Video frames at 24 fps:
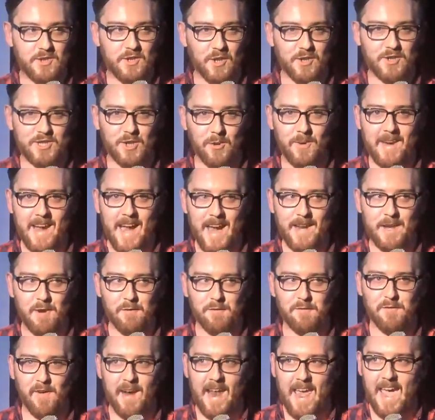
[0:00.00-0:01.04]
just so he had a
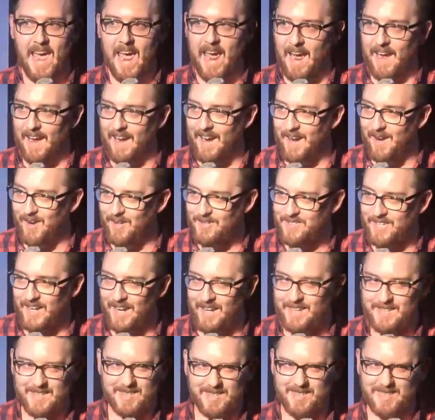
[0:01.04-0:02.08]
flare, and I was
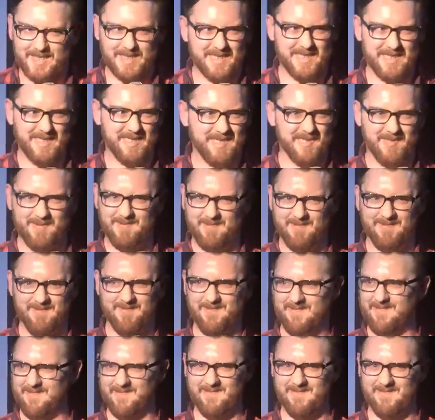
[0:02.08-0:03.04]
like...